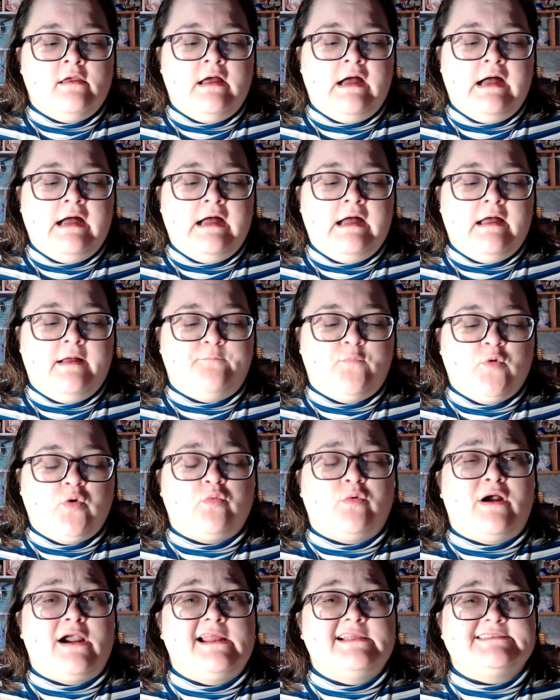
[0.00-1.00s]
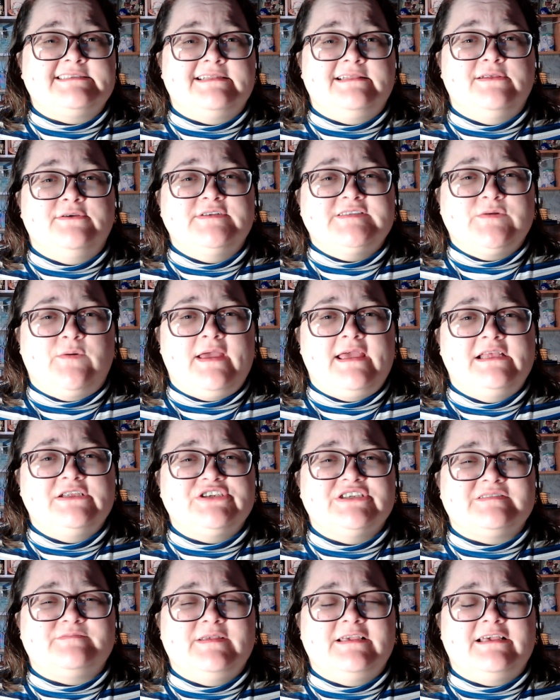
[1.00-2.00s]
We're wanting to lose weight
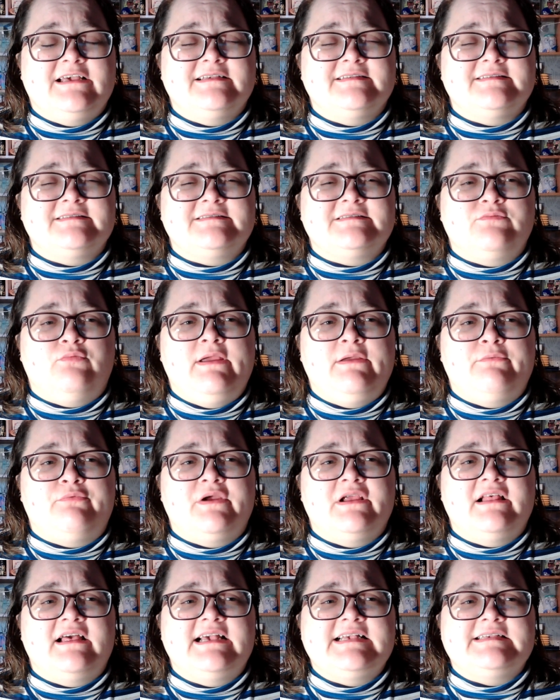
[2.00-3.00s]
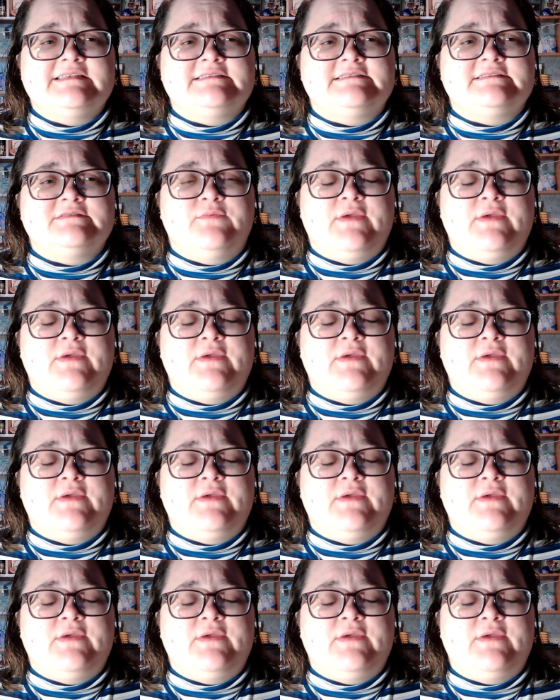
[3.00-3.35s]
just because we realized